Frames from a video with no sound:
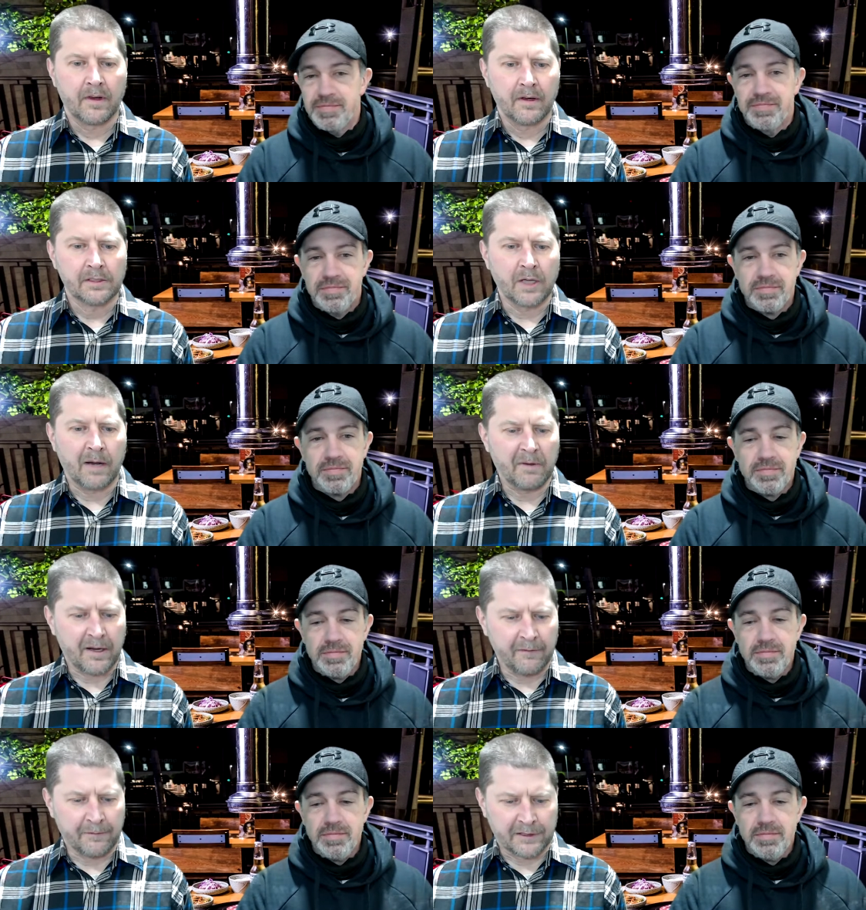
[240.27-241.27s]
Speaker 1: So I'm going to
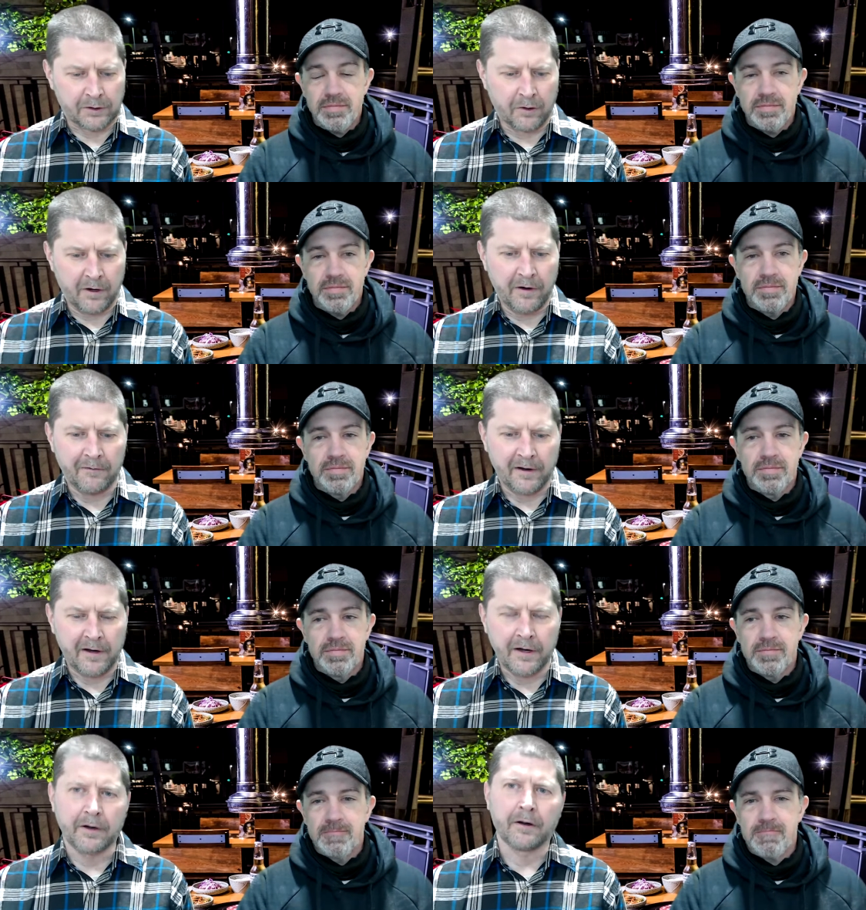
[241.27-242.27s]
give a story over
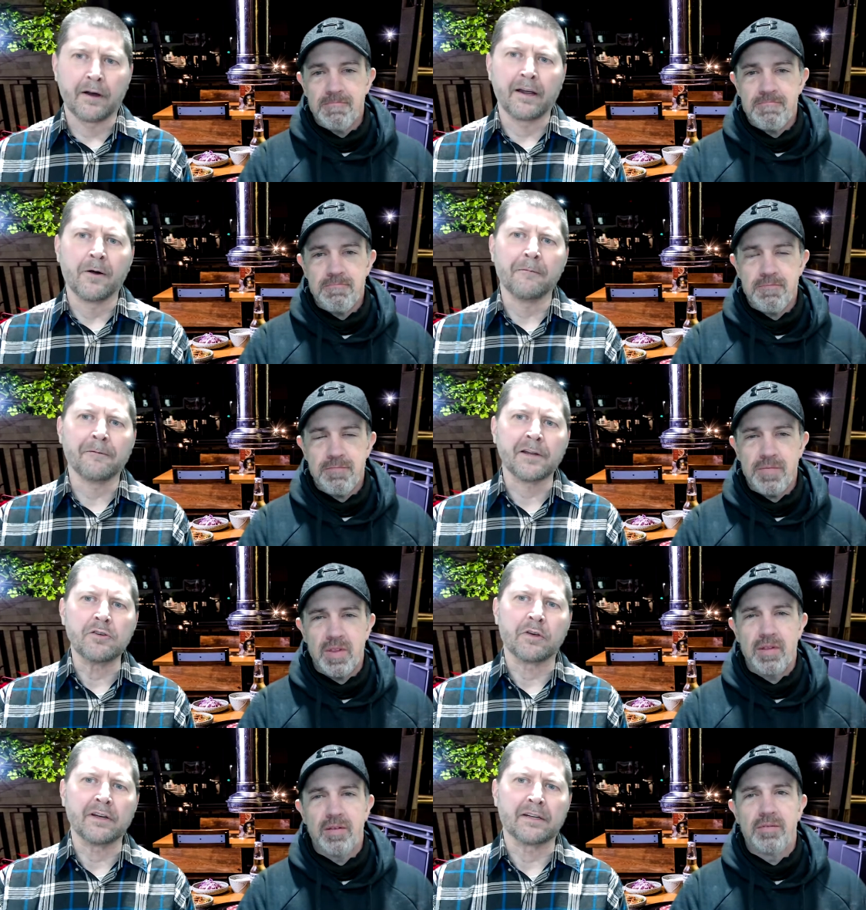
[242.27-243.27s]
here, and hopefully
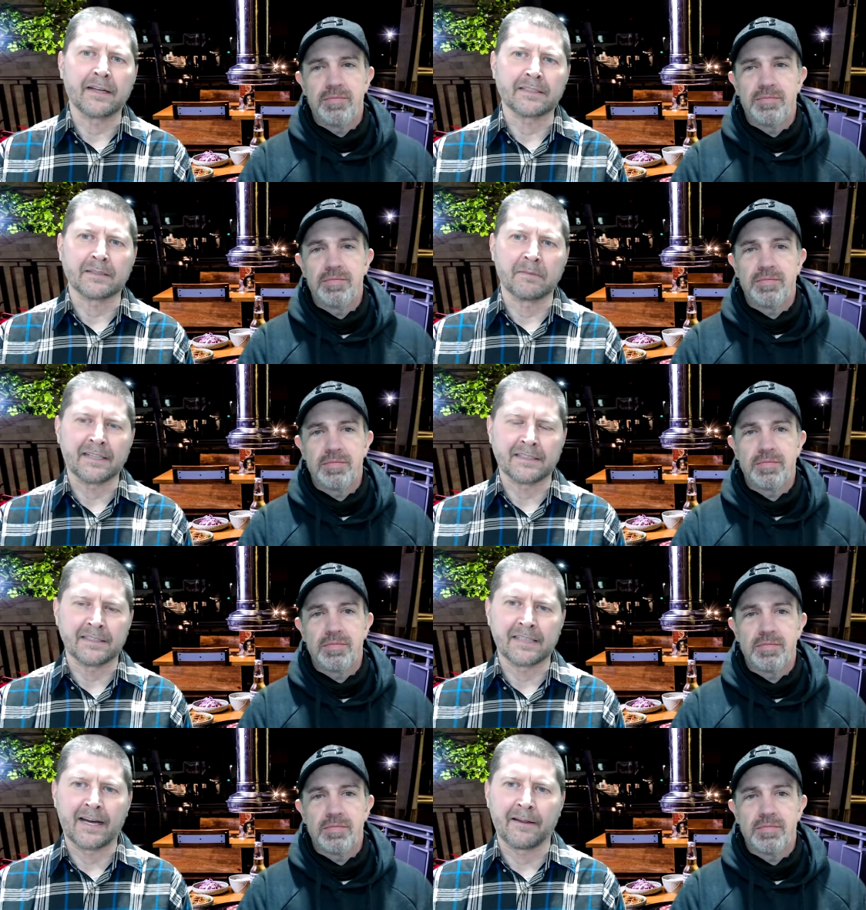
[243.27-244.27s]
you can take some
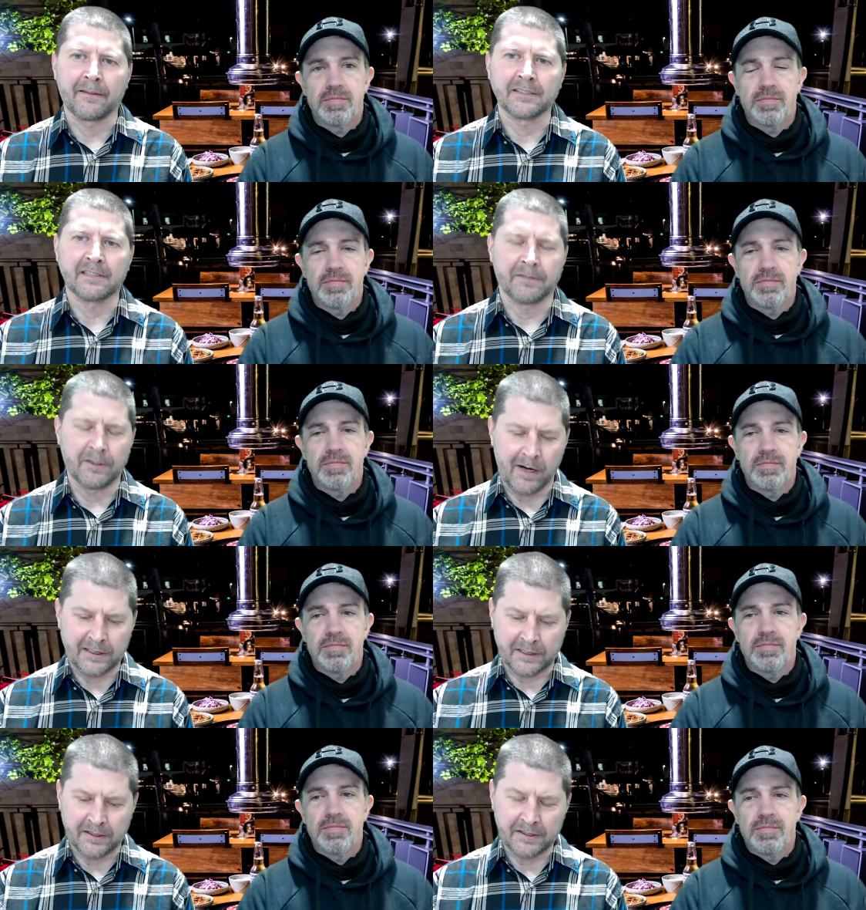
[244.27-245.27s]
lessons out of this if you're
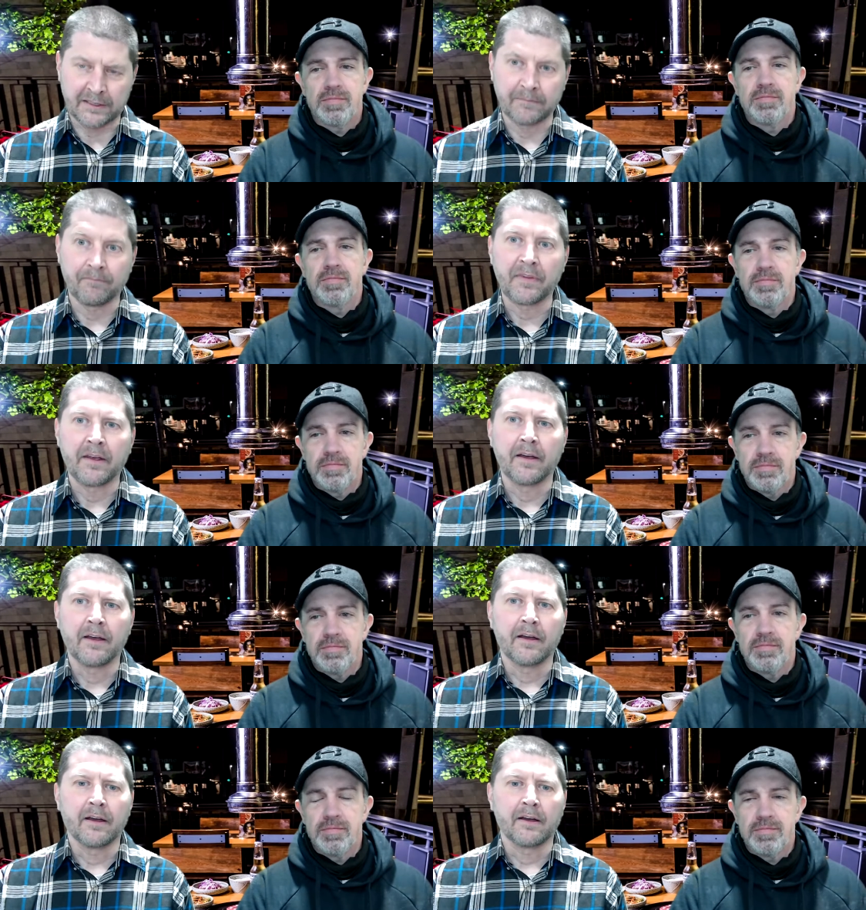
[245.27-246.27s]
watching this.
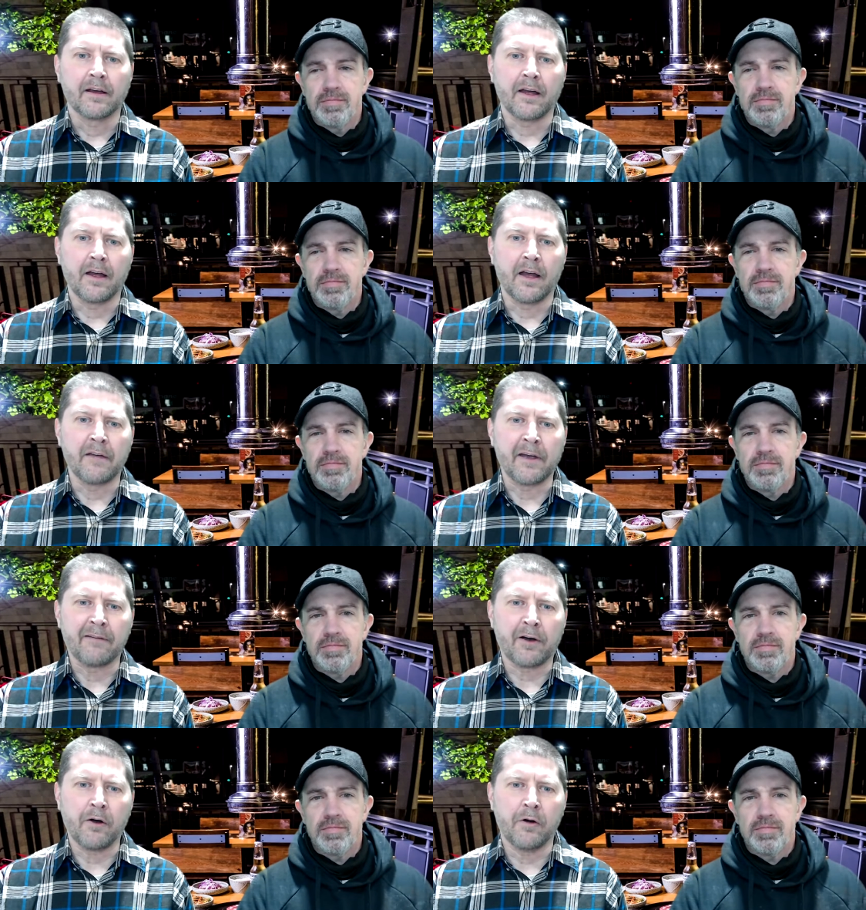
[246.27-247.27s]
Have you
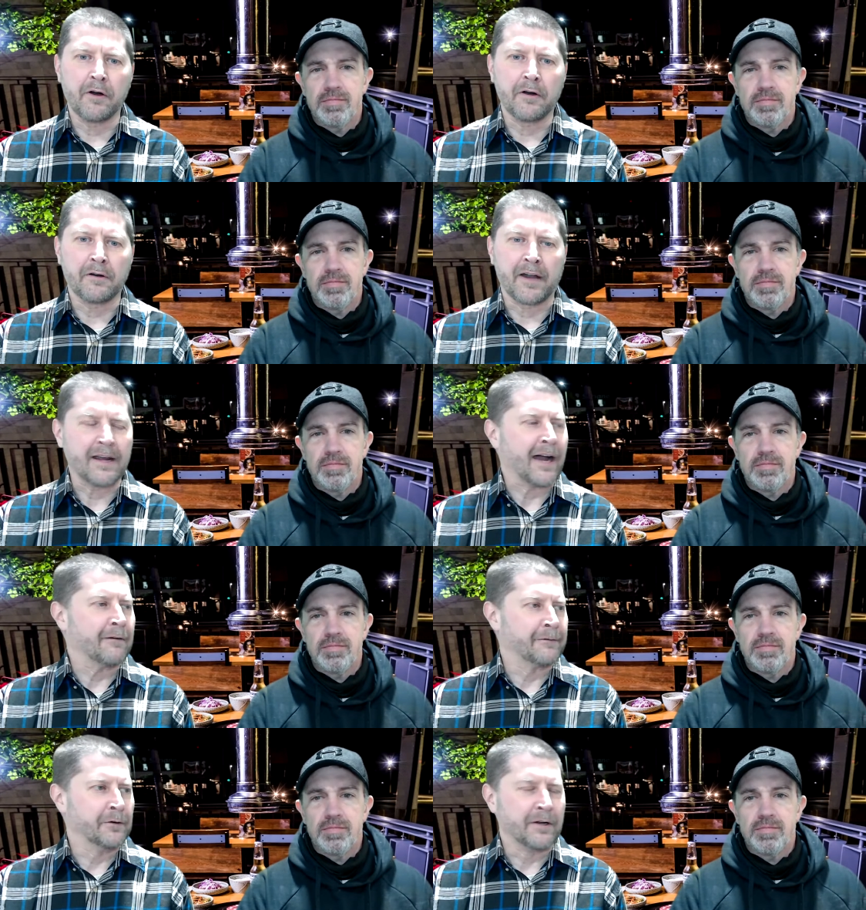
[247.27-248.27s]
ever ordered
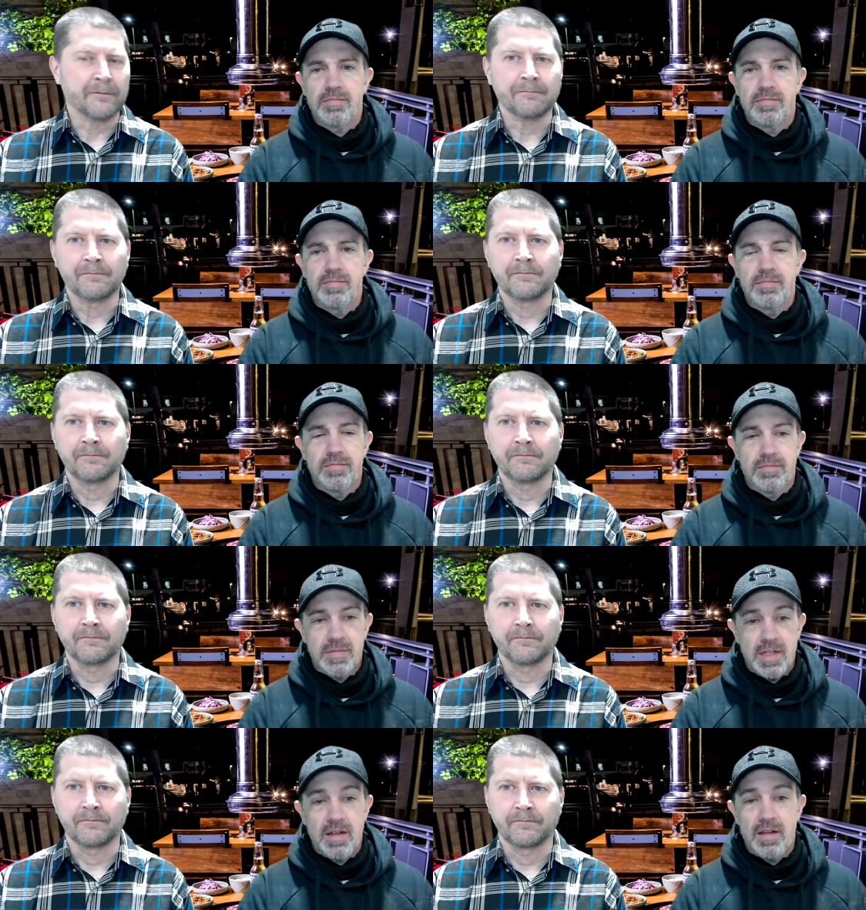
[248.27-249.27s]
takeout food?
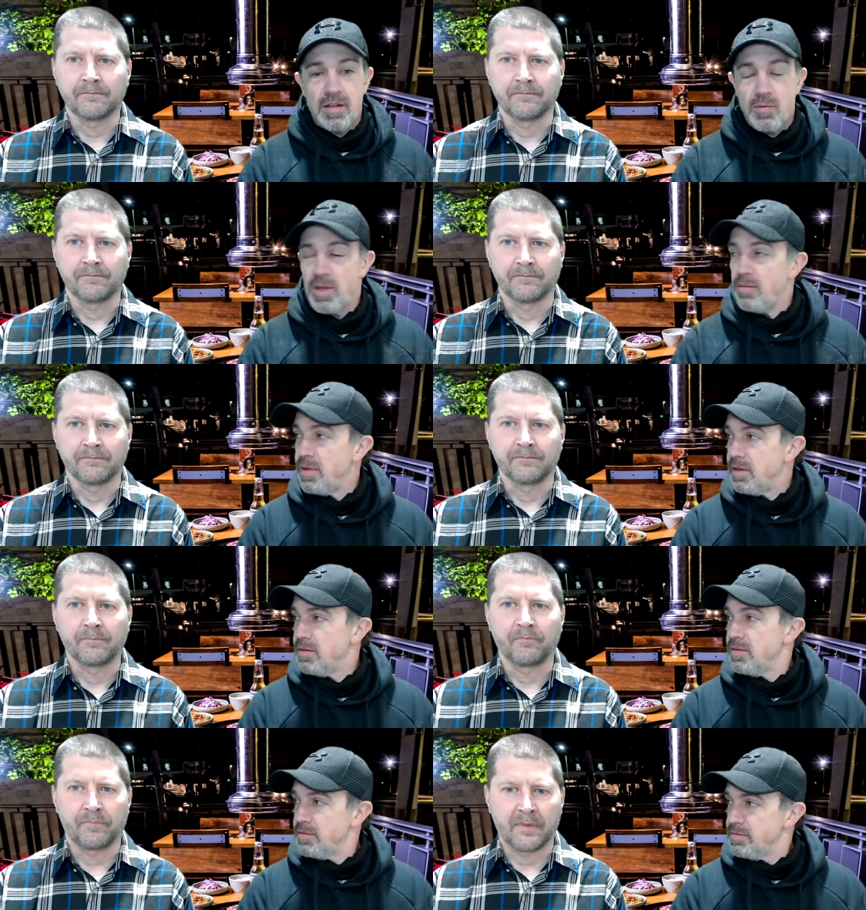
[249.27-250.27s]
Quite a bit.
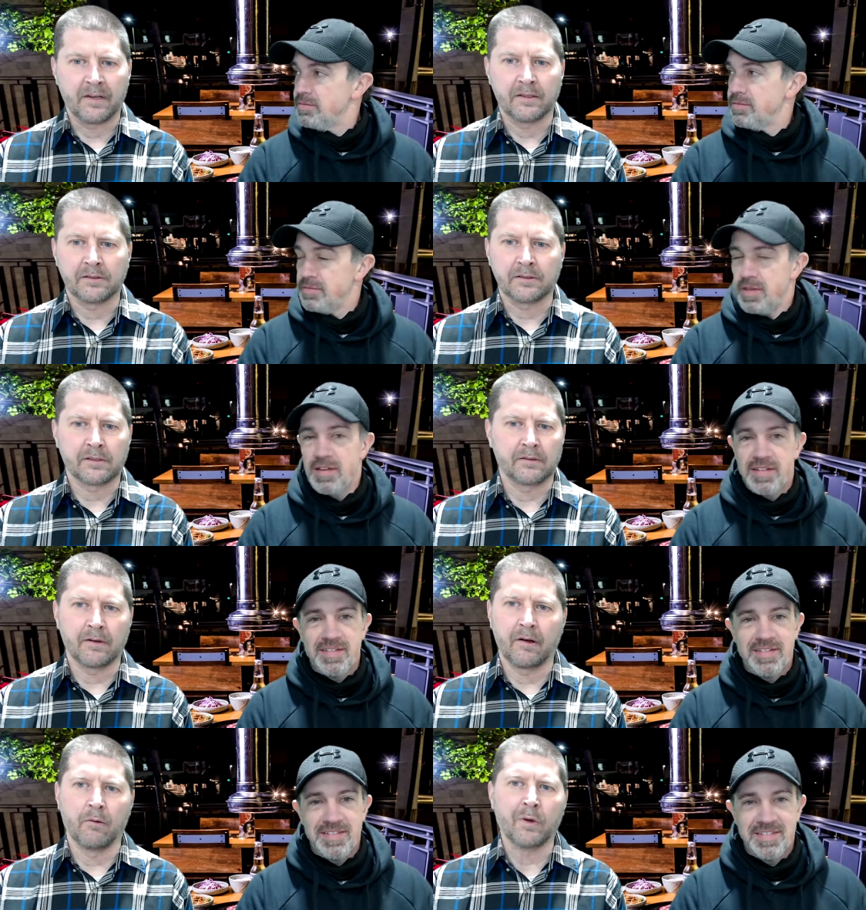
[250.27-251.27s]

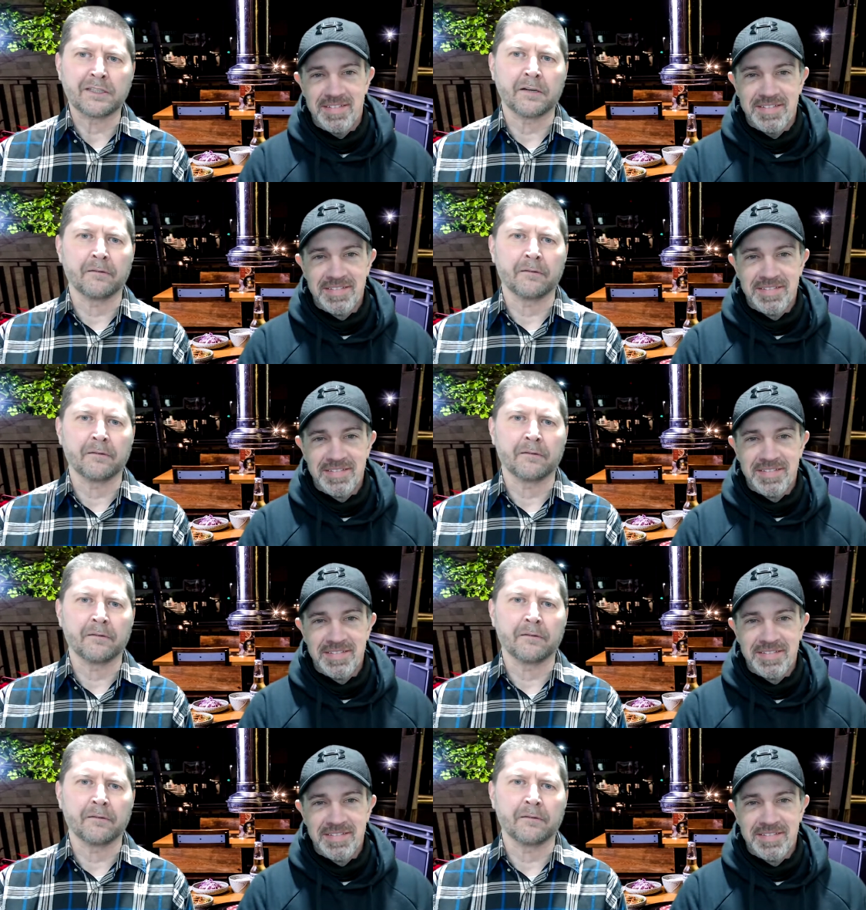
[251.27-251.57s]
Which of